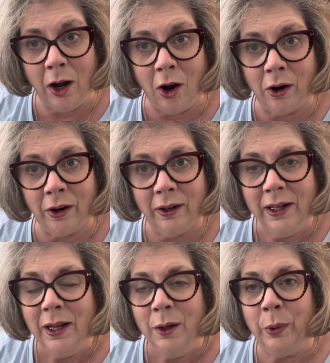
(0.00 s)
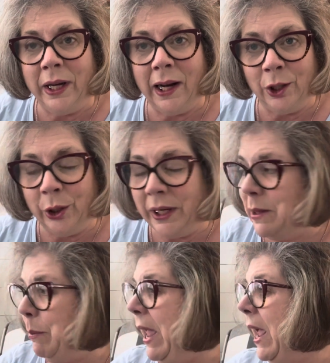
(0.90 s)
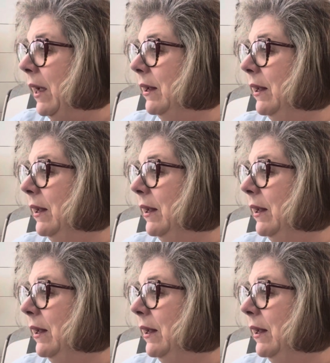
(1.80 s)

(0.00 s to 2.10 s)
are when I look at the back.